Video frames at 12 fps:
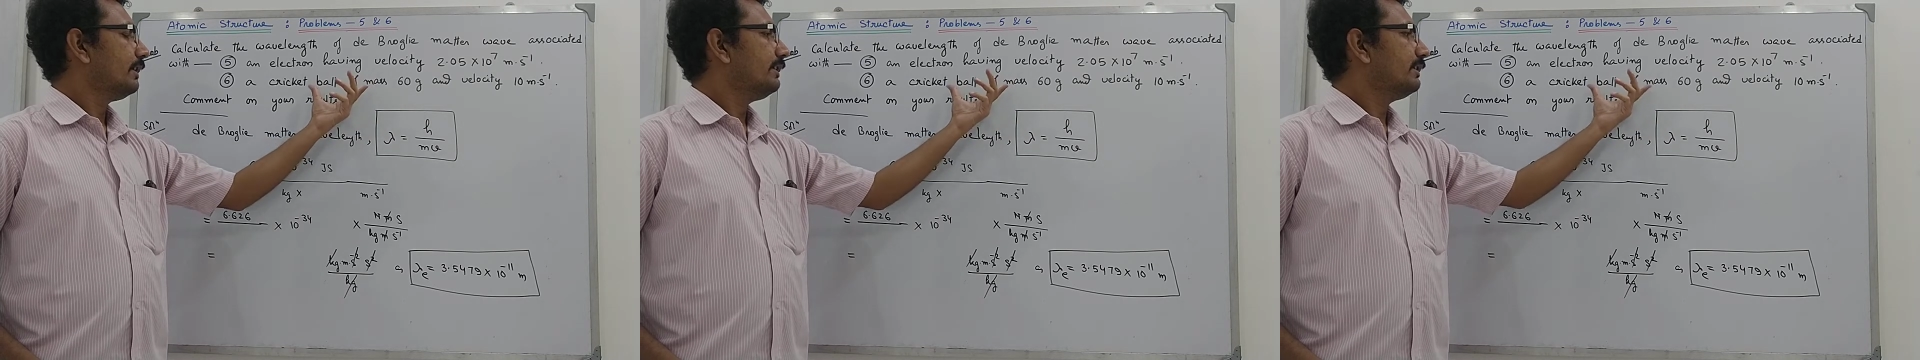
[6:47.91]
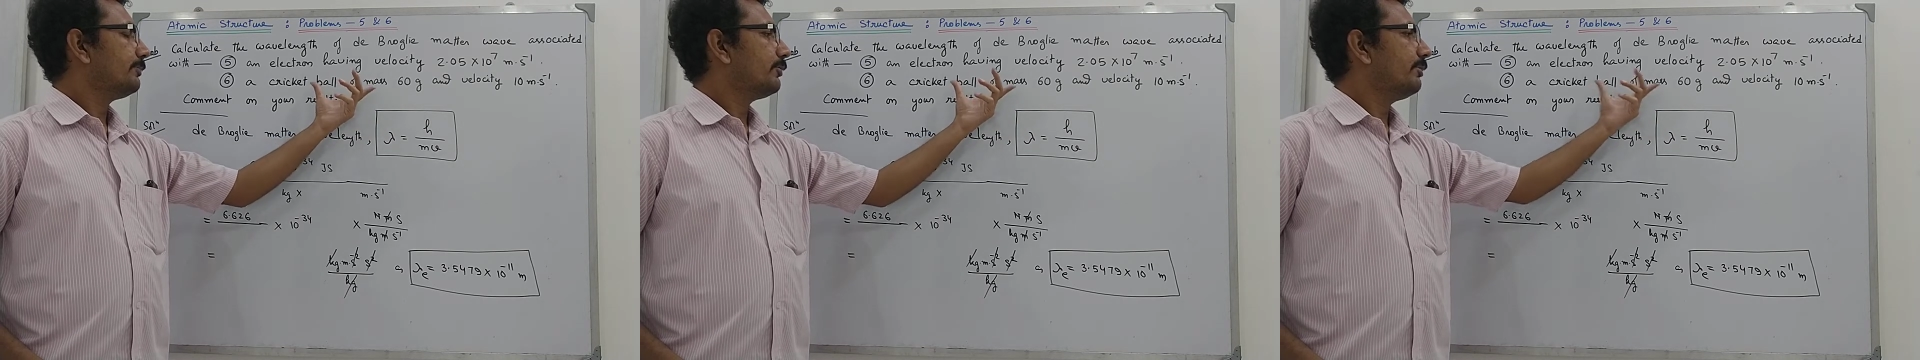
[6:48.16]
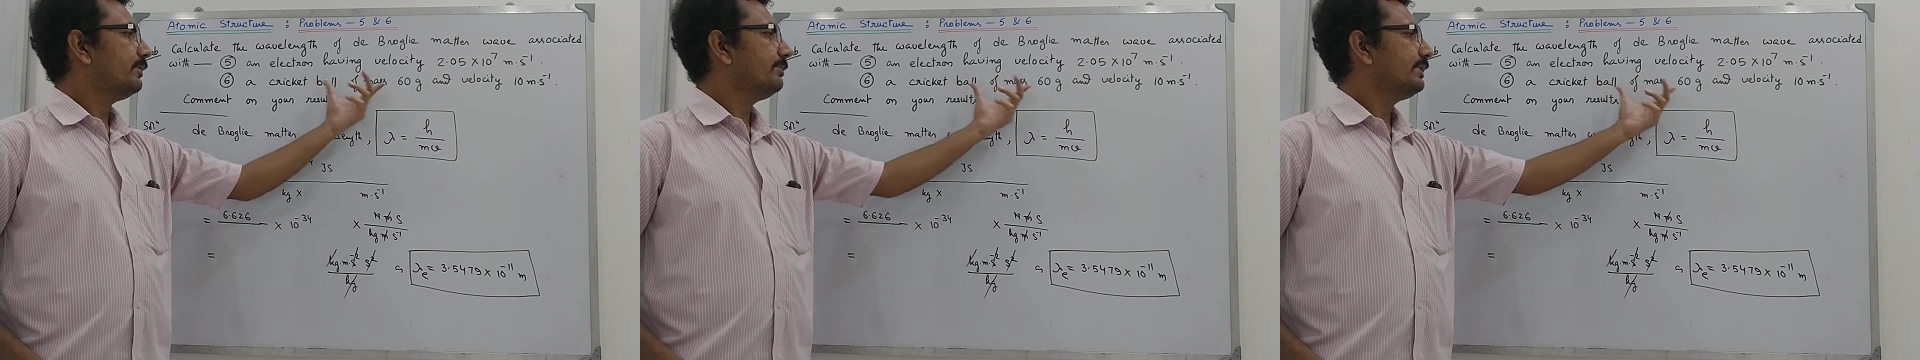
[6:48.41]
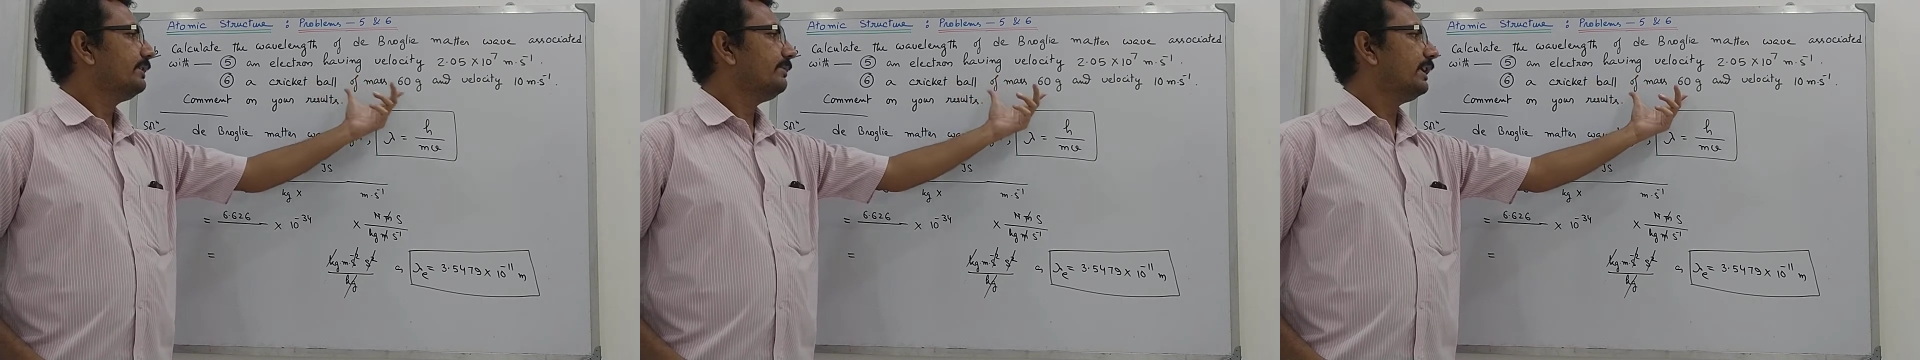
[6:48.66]
in the
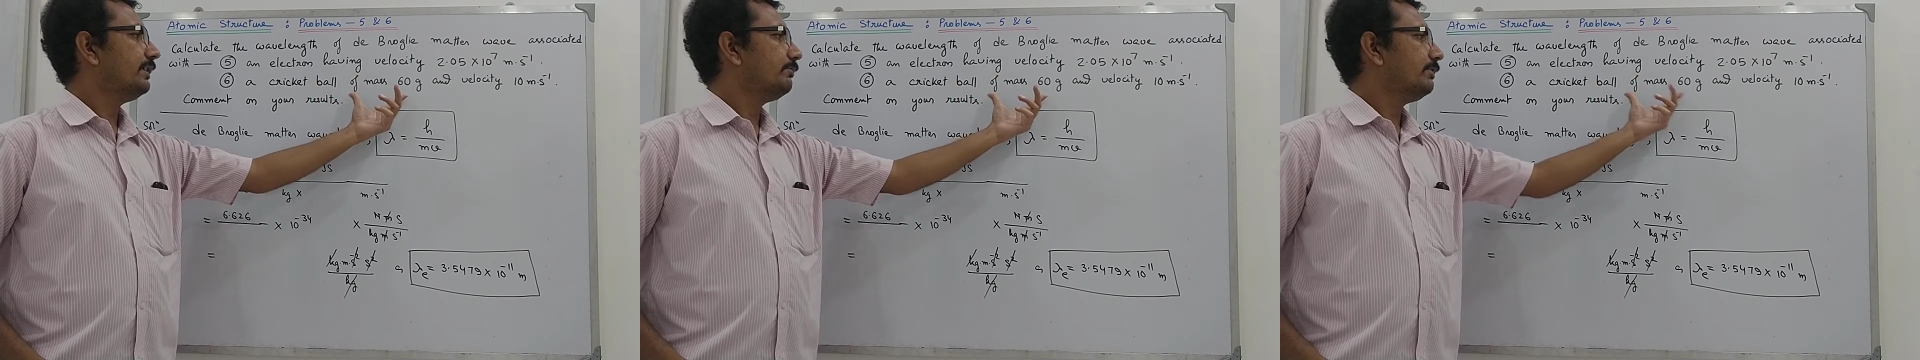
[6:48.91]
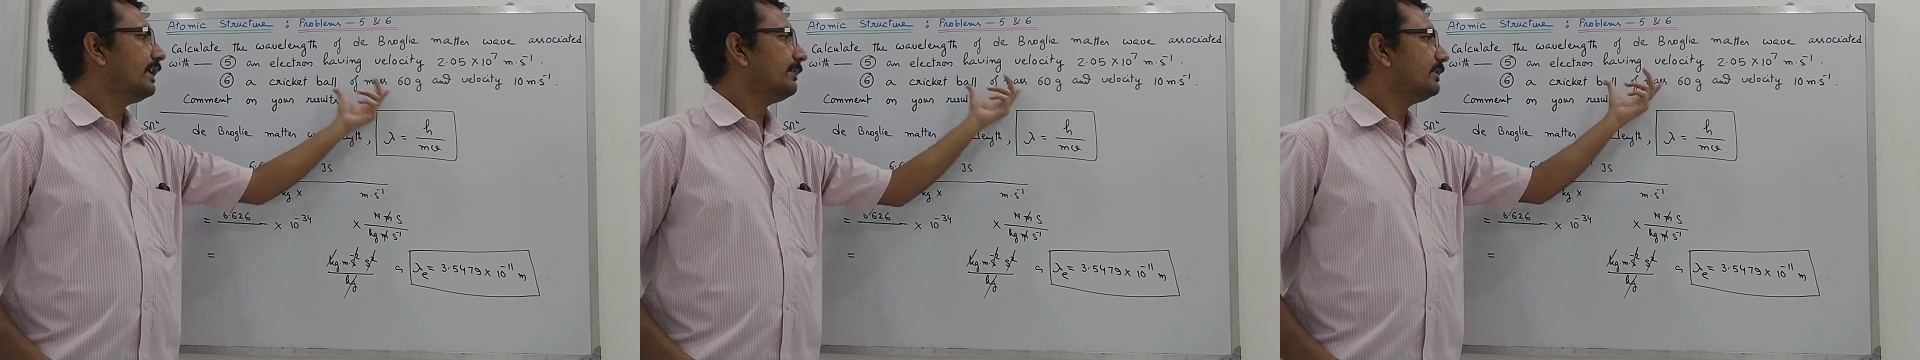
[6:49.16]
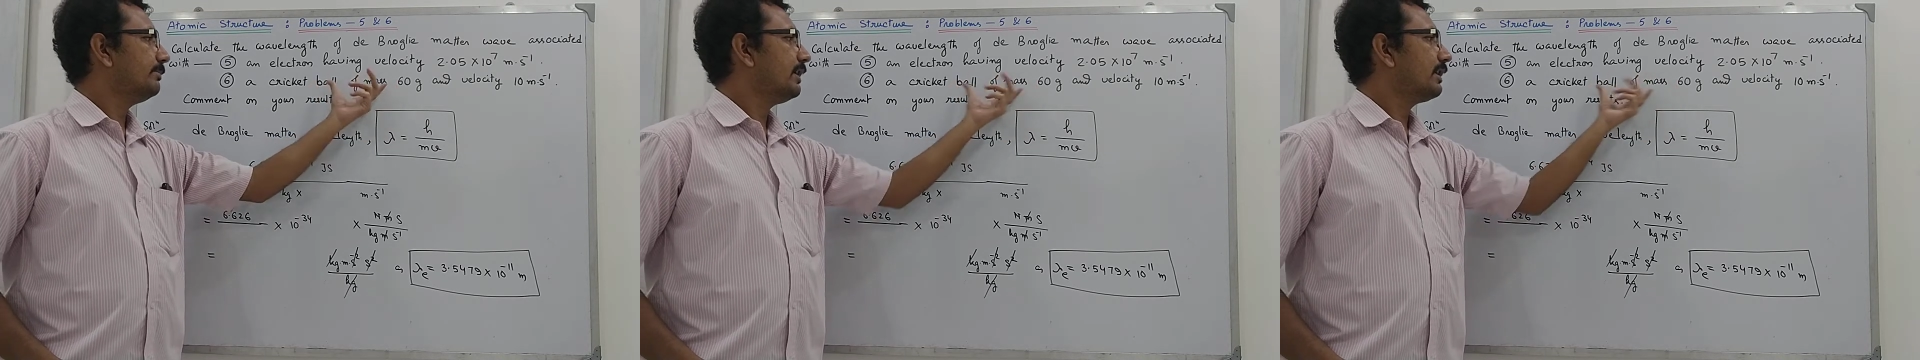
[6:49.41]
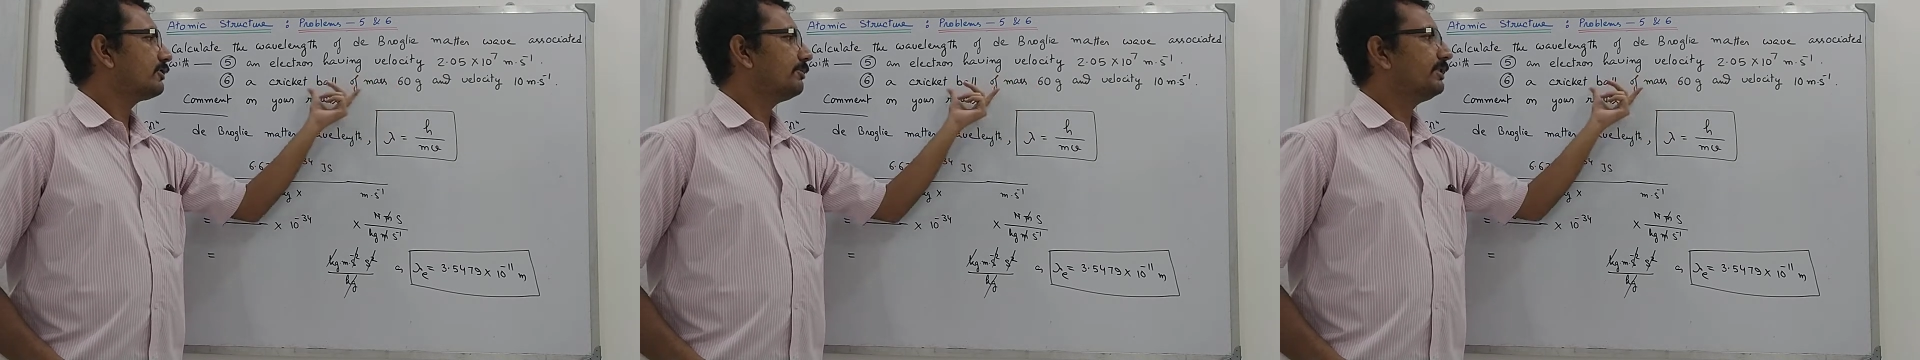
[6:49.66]
problem given we have the
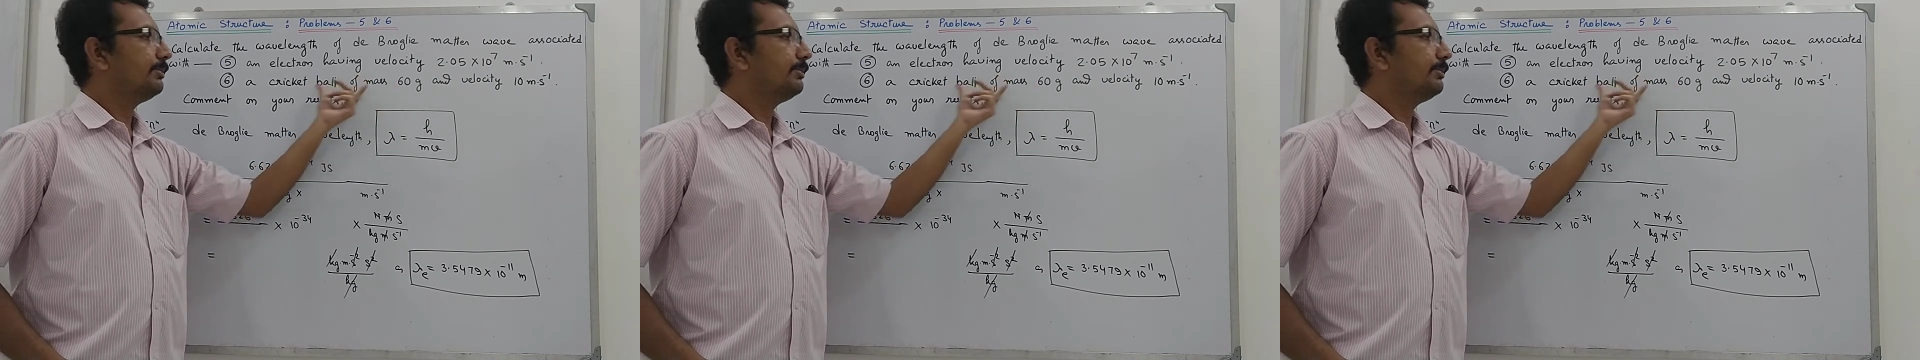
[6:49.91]
mass